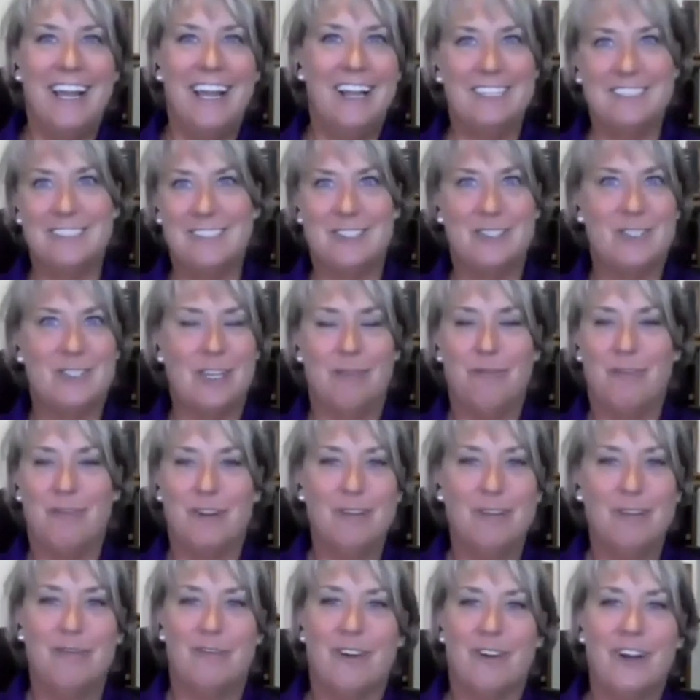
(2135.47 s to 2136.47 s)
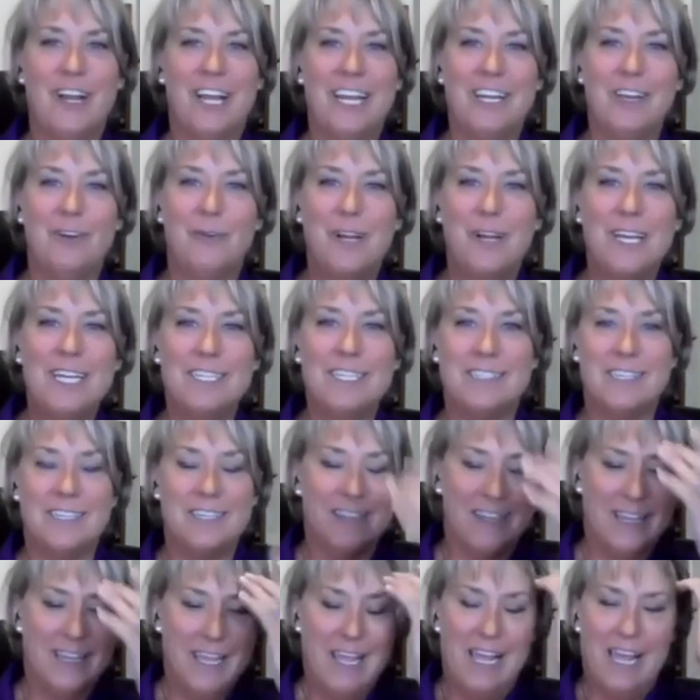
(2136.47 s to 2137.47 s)
suffering for any
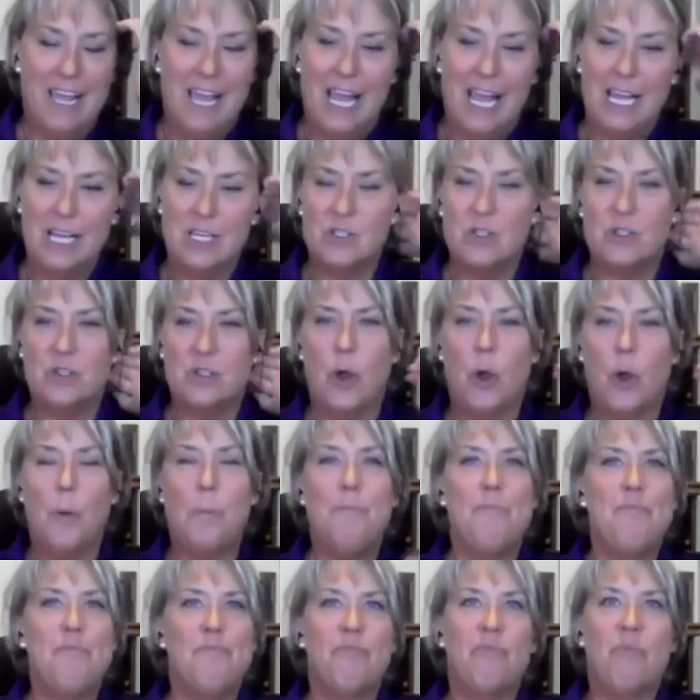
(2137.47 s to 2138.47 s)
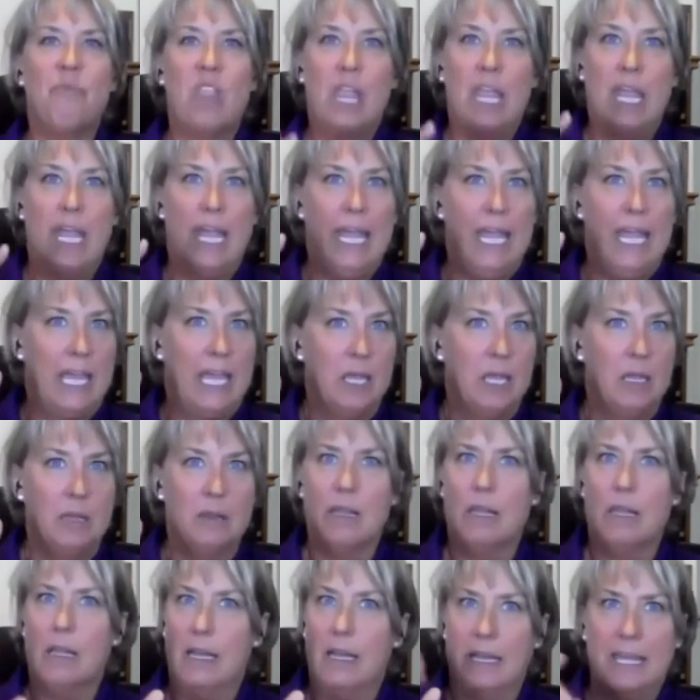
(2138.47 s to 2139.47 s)
reason. And so it could,
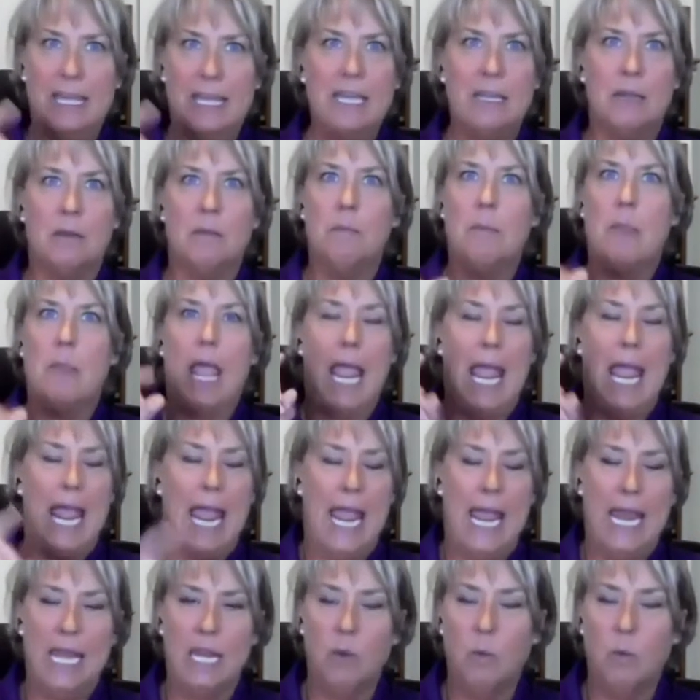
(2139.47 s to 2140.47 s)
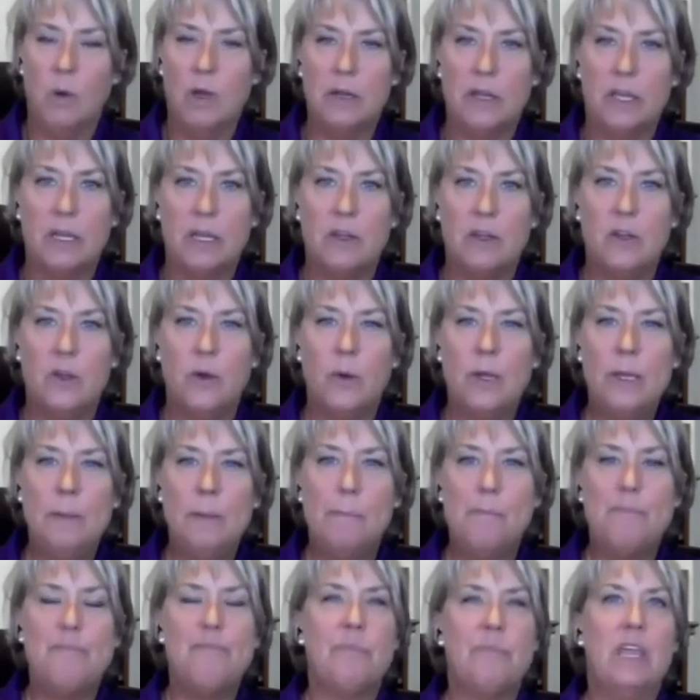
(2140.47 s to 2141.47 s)
again, anyone can do it.
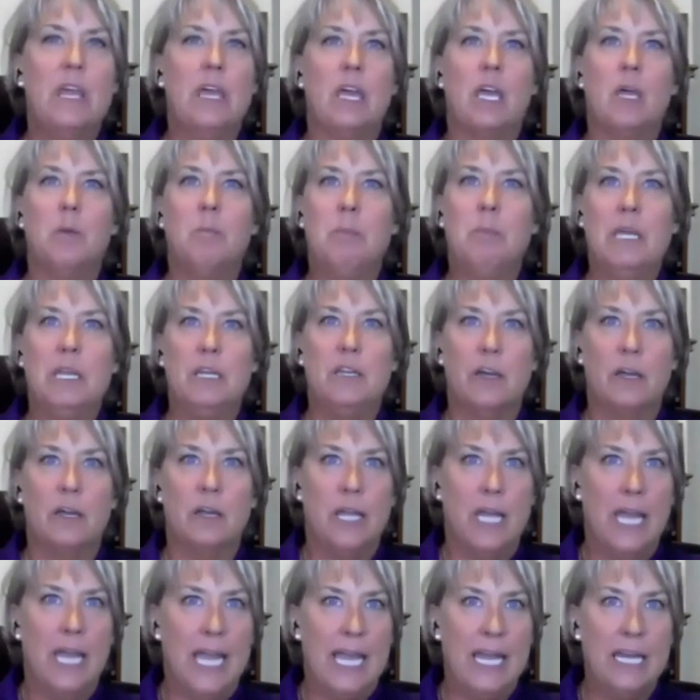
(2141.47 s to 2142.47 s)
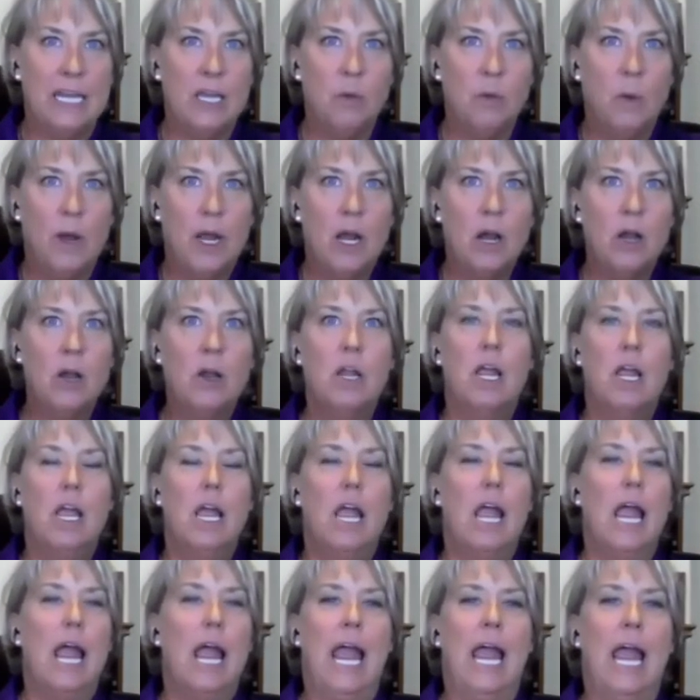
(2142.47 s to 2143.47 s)
It can be done anywhere,
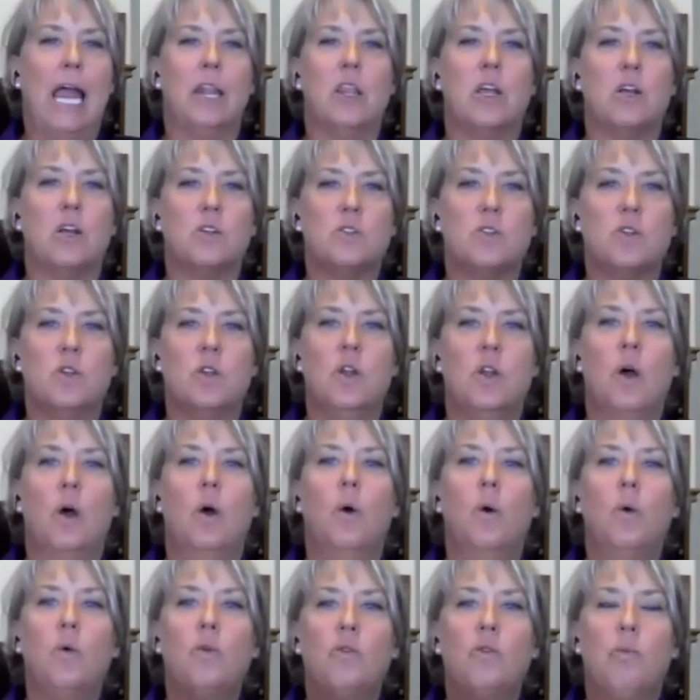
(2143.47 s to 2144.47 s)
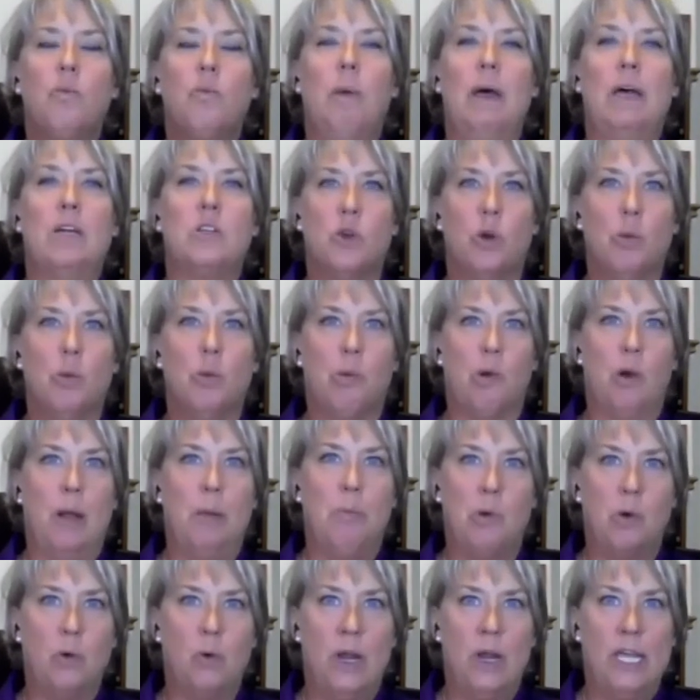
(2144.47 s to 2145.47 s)
and there's no special
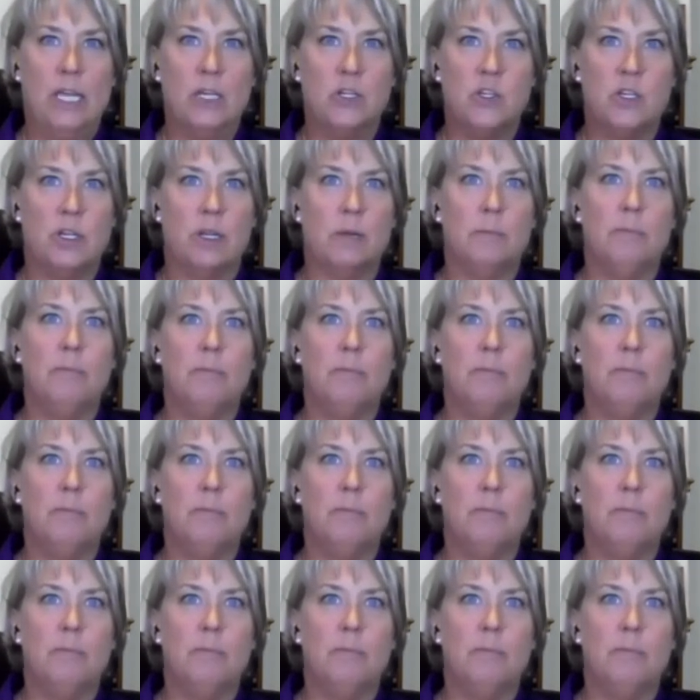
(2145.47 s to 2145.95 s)
preparation.